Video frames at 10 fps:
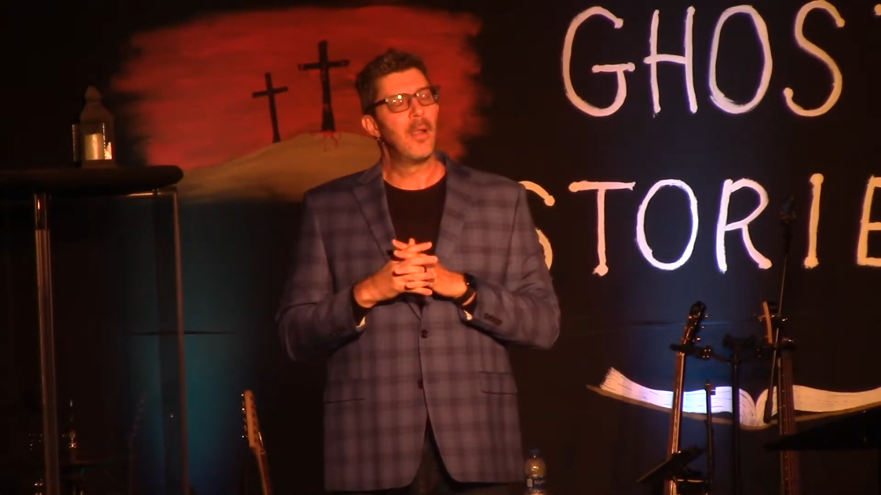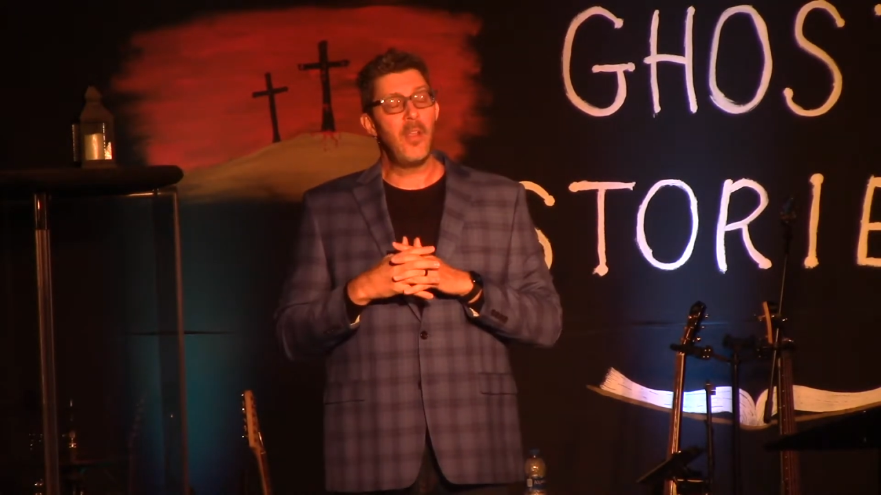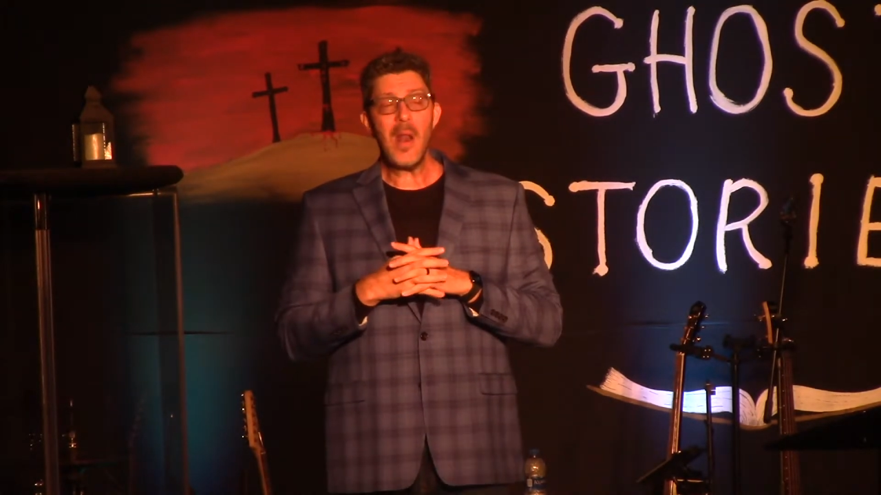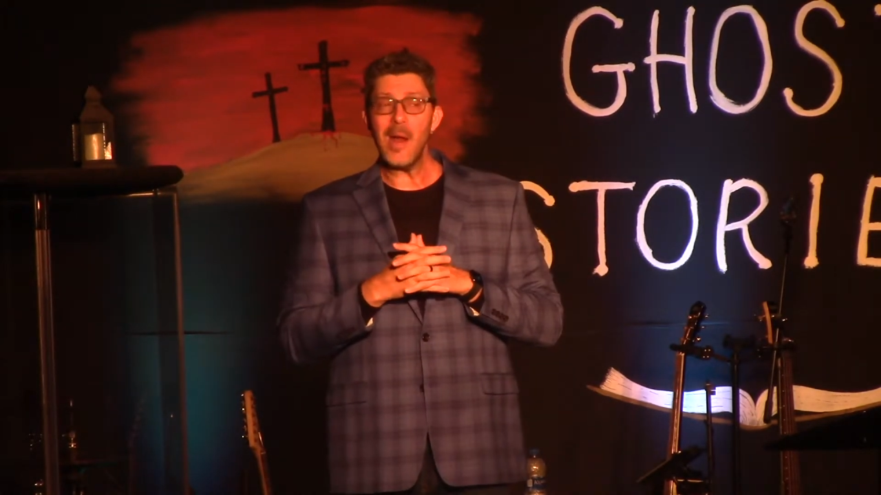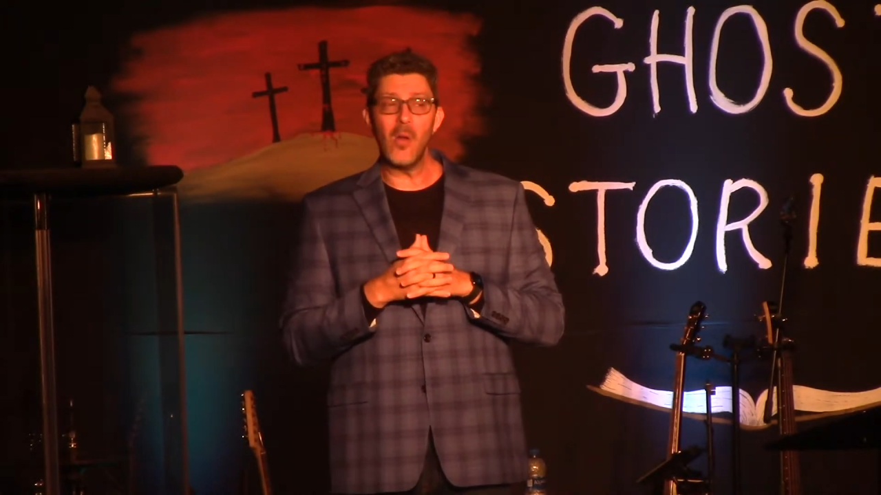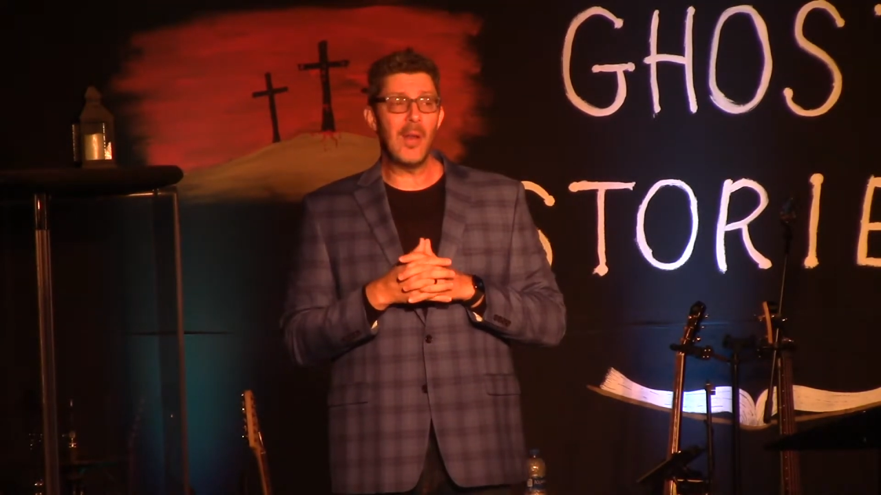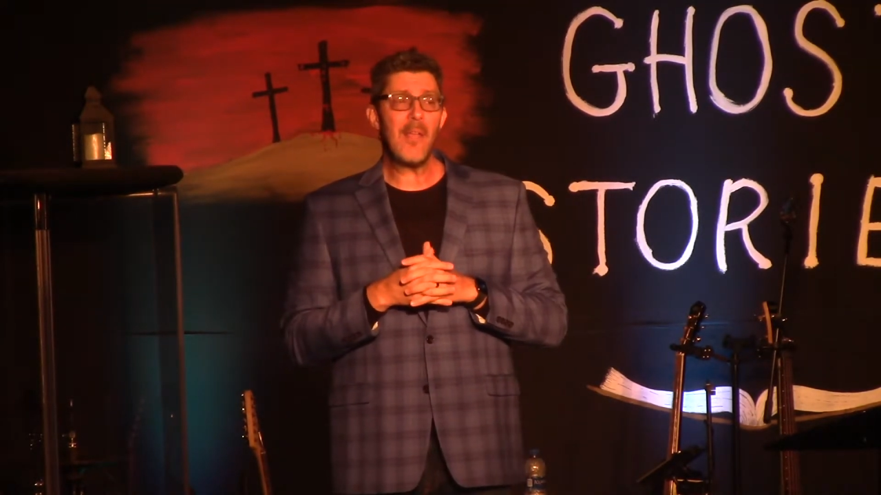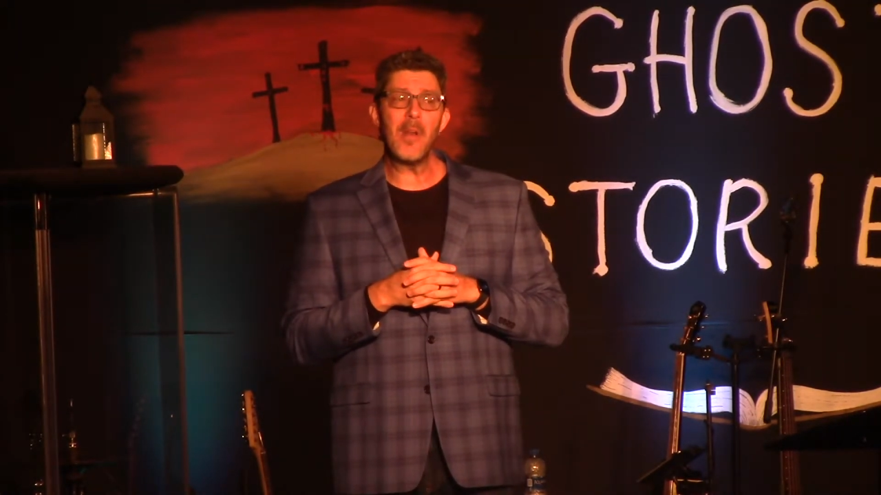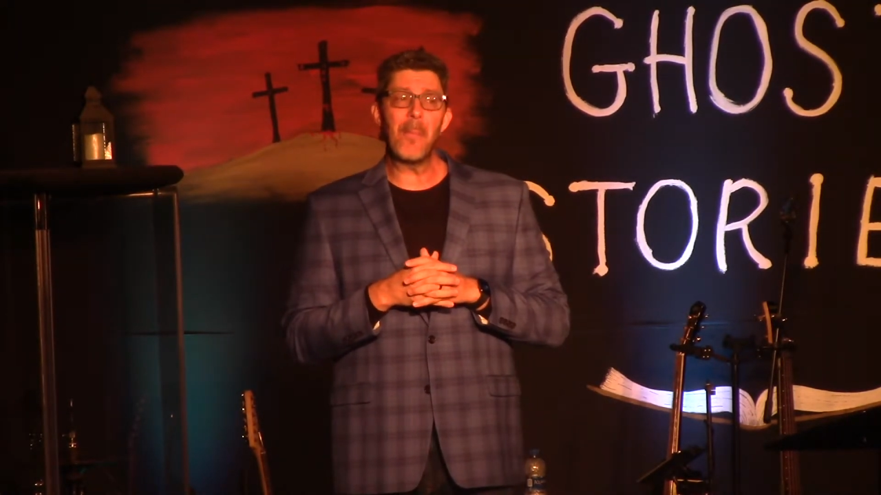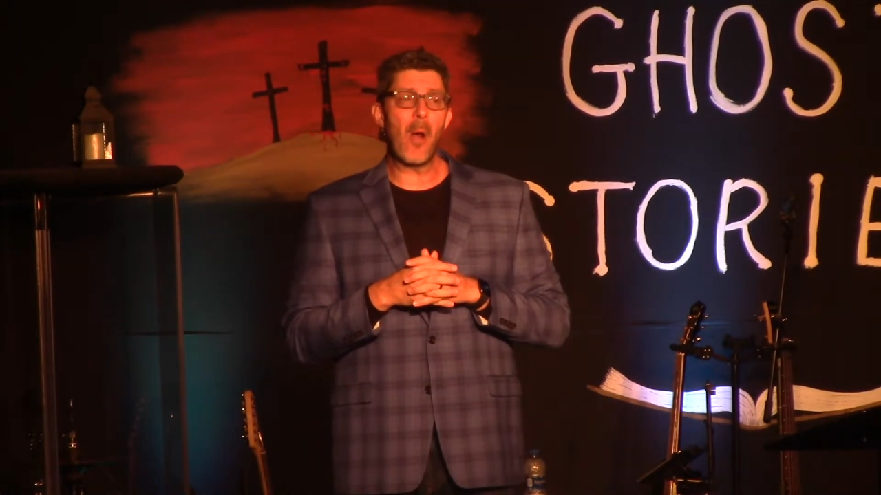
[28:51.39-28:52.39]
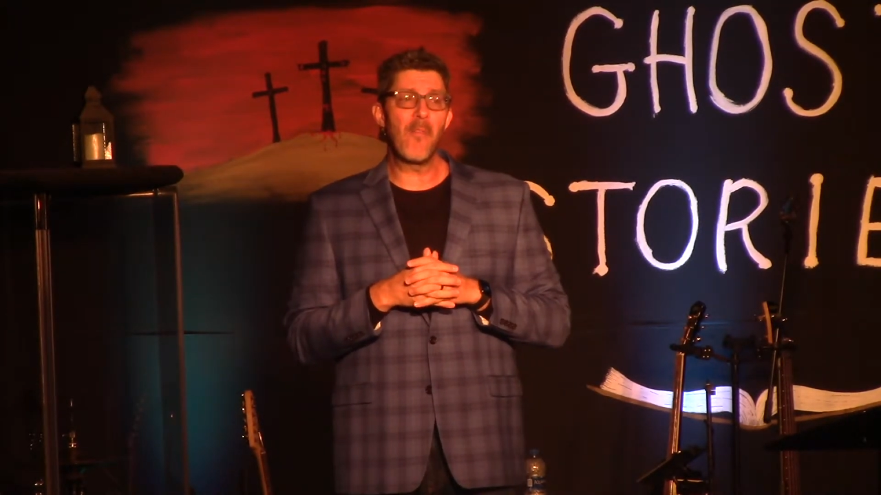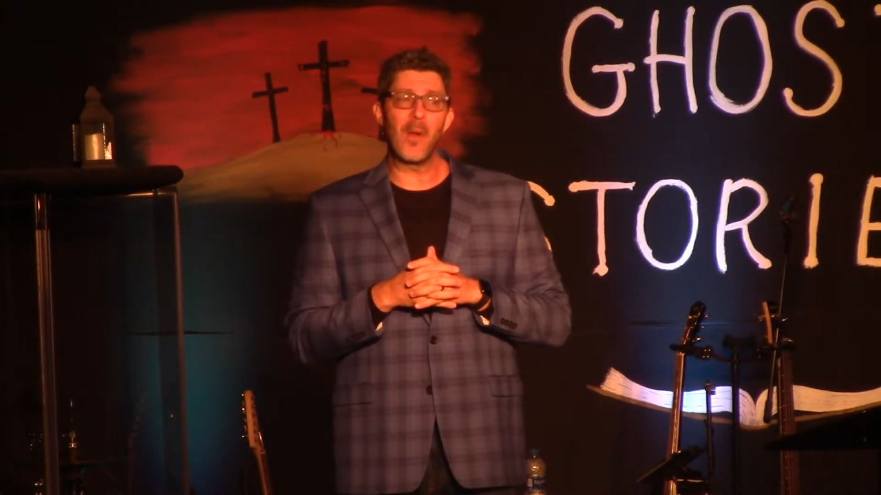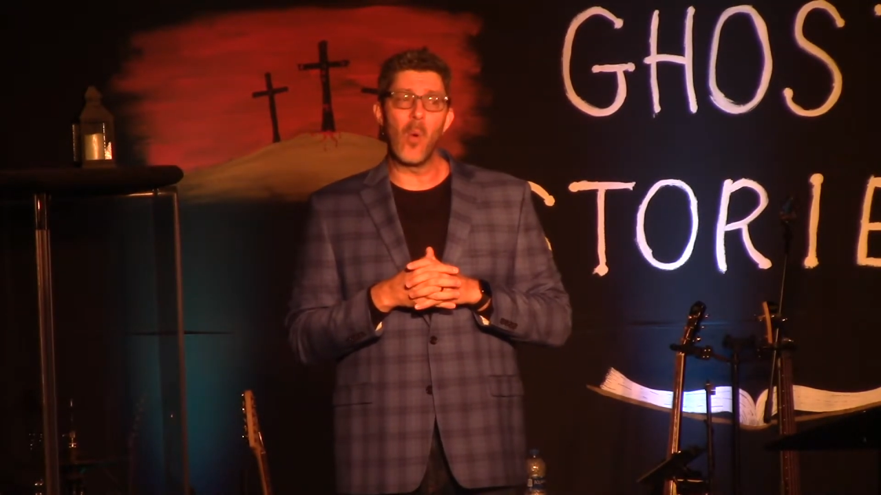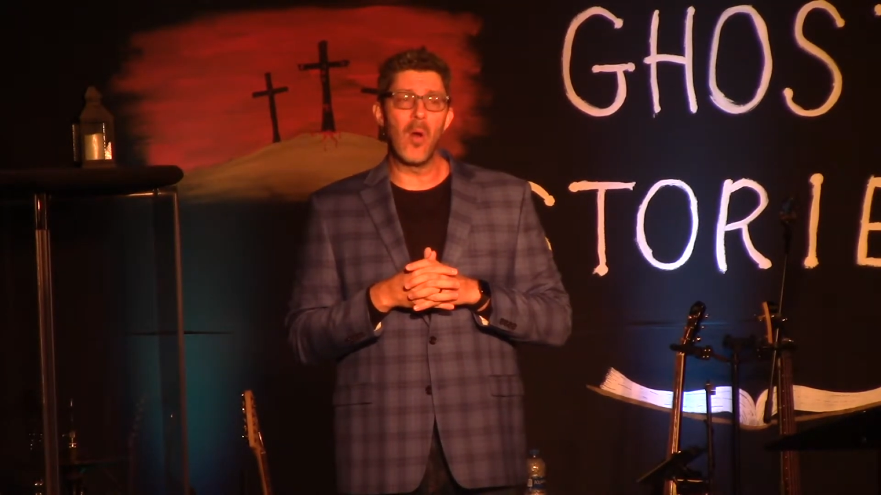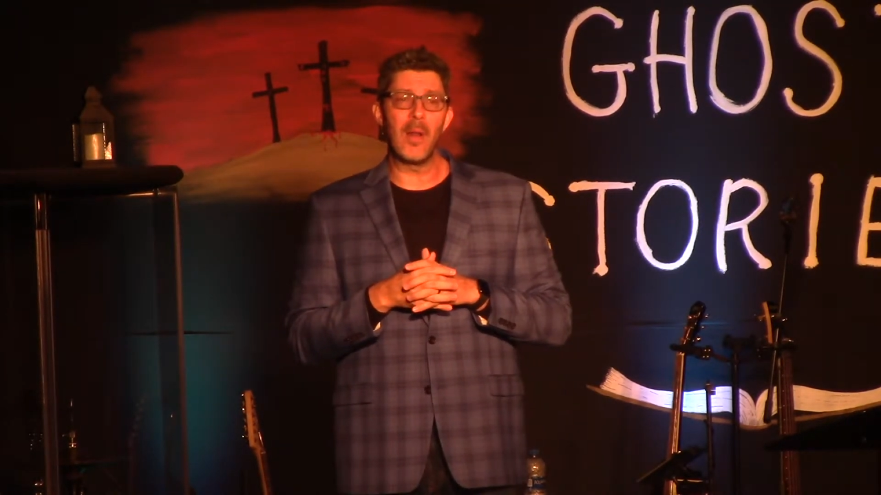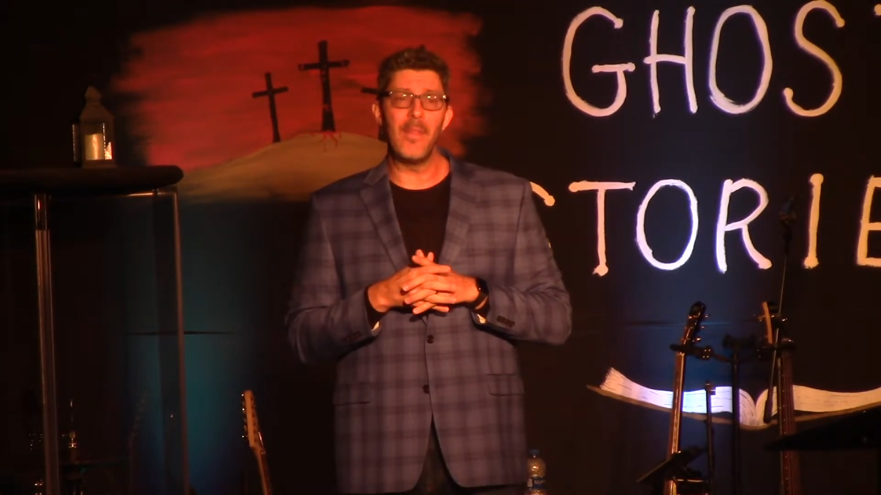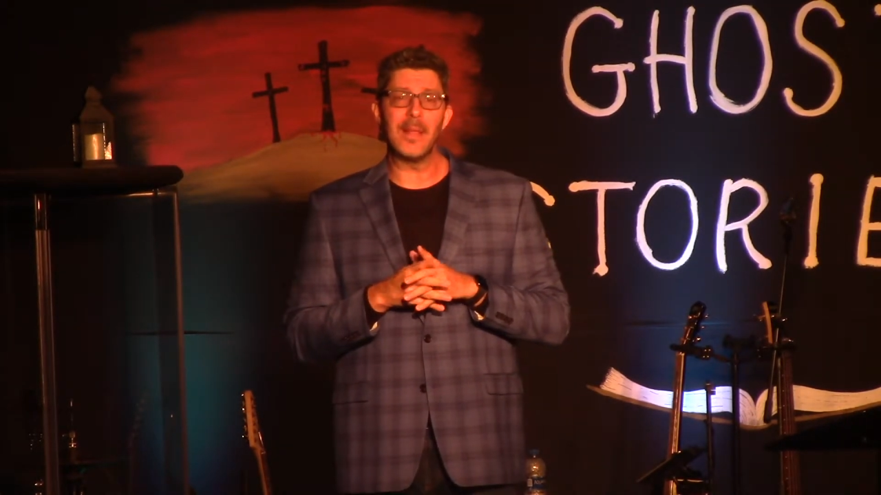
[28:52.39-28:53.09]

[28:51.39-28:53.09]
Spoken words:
You're not going to live in a perfect world in